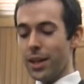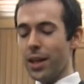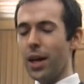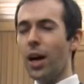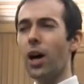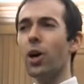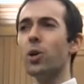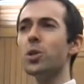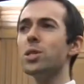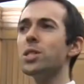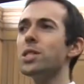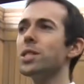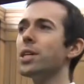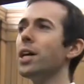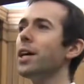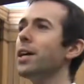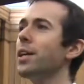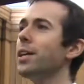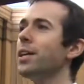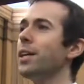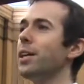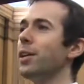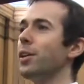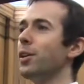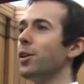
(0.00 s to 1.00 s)
Our
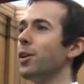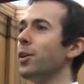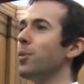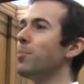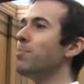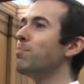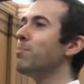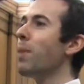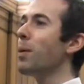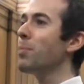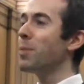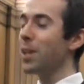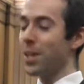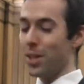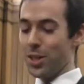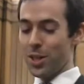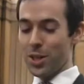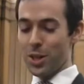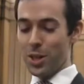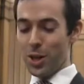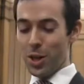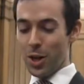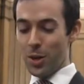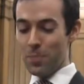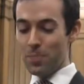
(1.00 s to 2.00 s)
sign-in, Mame
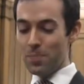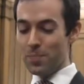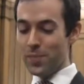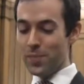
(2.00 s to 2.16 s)
Ya,